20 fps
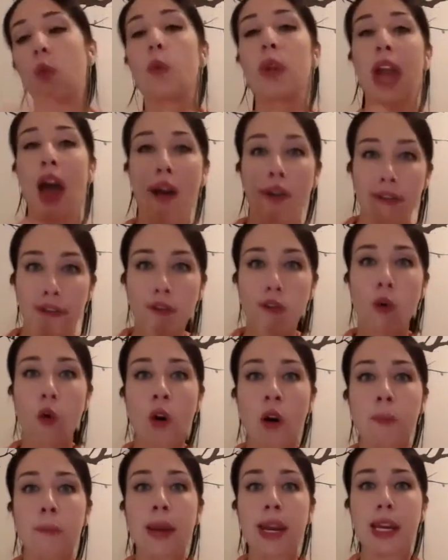we have
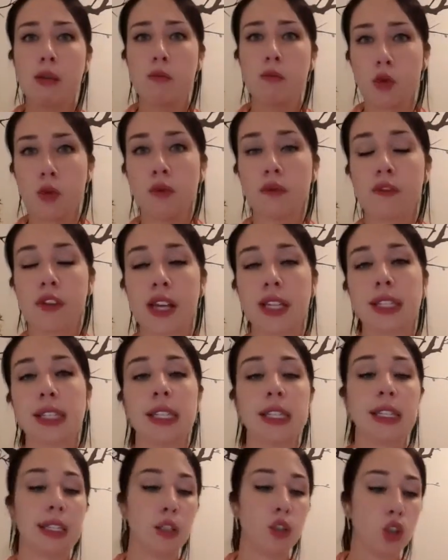4 main moon
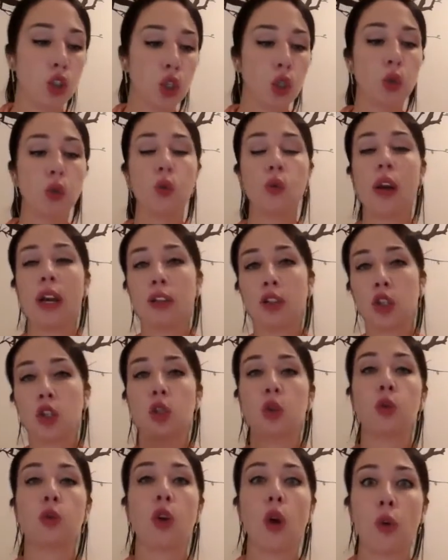phases, and 2 and
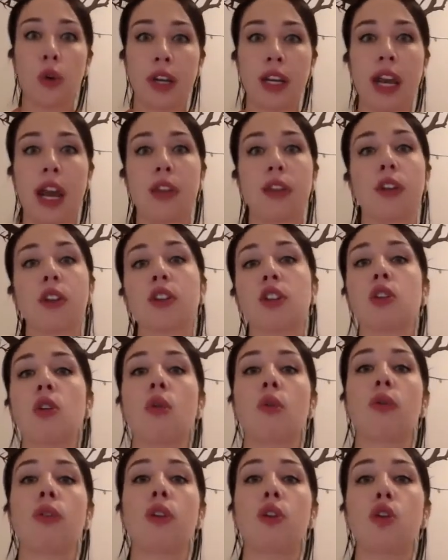2 go together.
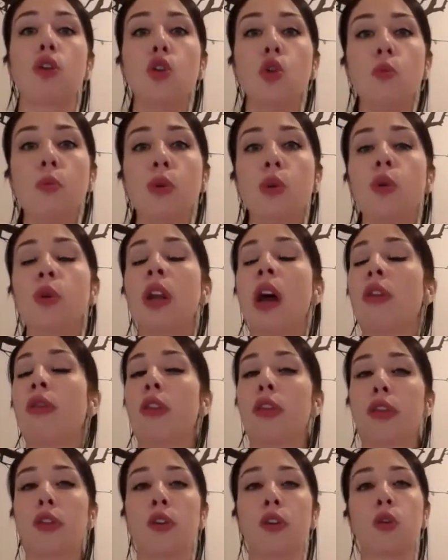So the new moon and the
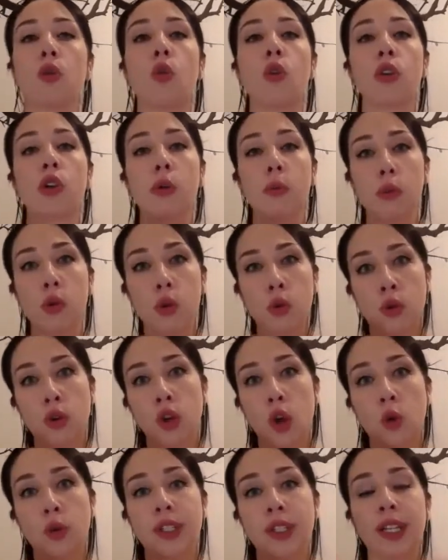third quarter moon
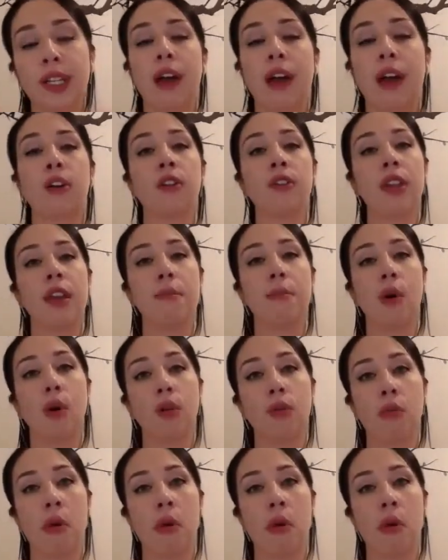go together. They both